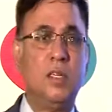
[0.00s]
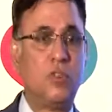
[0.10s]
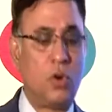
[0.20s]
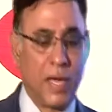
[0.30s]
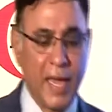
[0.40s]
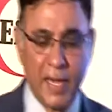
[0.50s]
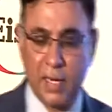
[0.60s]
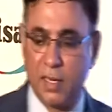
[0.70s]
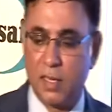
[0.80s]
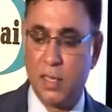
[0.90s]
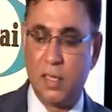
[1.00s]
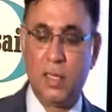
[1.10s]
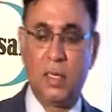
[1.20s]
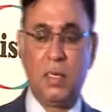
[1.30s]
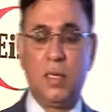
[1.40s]
So again,
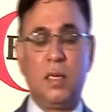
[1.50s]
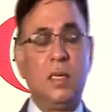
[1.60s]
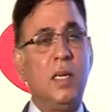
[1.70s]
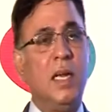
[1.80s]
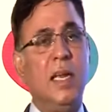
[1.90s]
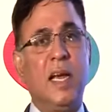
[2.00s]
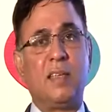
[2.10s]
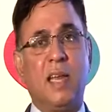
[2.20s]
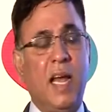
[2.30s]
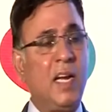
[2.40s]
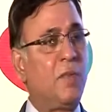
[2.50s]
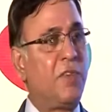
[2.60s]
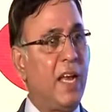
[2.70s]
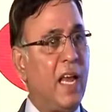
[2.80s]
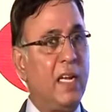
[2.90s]
India is a land of
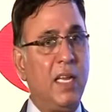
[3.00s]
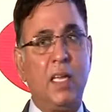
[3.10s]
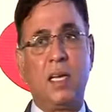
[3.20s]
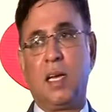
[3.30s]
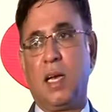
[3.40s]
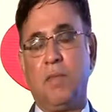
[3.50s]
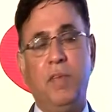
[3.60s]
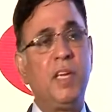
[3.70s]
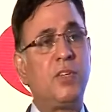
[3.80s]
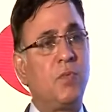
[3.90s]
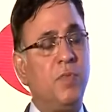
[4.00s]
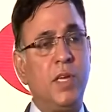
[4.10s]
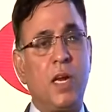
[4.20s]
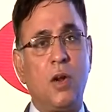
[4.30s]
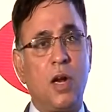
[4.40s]
reality.
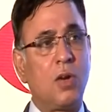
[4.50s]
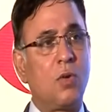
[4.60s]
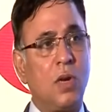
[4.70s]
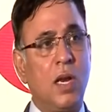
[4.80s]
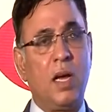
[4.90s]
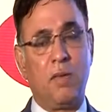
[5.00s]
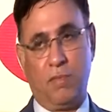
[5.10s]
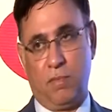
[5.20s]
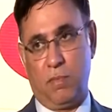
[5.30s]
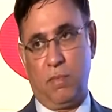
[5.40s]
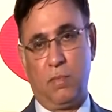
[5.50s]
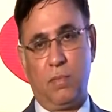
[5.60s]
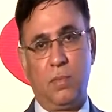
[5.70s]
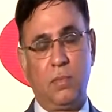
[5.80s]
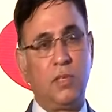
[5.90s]
We are not going to allow
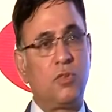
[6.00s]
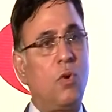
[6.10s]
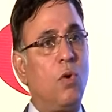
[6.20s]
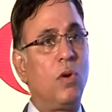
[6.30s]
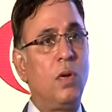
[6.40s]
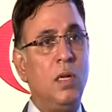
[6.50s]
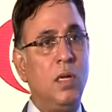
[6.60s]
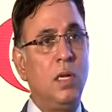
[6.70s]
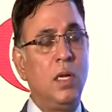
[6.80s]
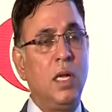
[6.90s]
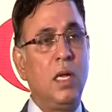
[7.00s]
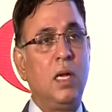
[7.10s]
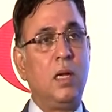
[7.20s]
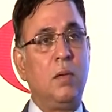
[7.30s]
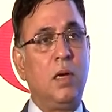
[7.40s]
this whole
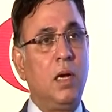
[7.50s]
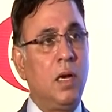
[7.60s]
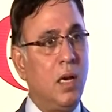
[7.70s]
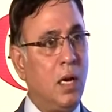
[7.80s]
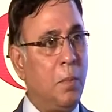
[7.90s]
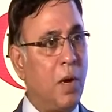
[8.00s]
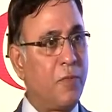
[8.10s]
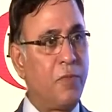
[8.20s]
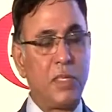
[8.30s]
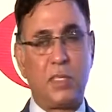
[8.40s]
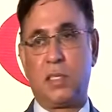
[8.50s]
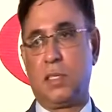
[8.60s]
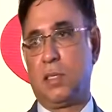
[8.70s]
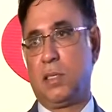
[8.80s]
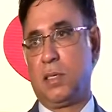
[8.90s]
amorphous,